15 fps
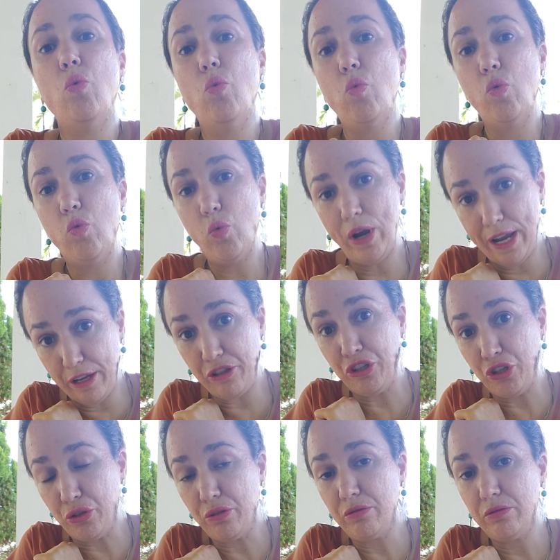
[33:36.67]
with
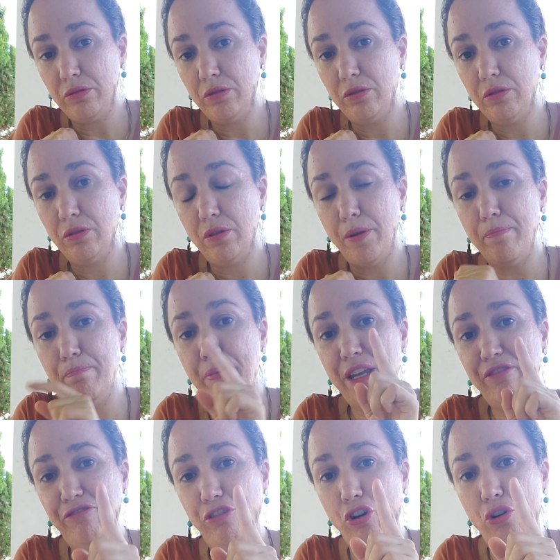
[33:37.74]
you
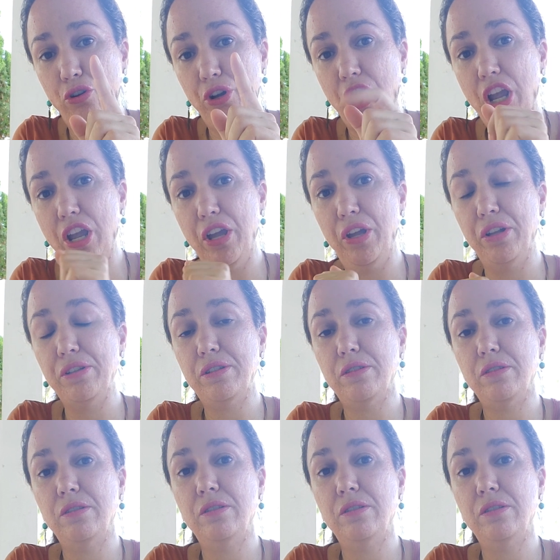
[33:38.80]
beforehand.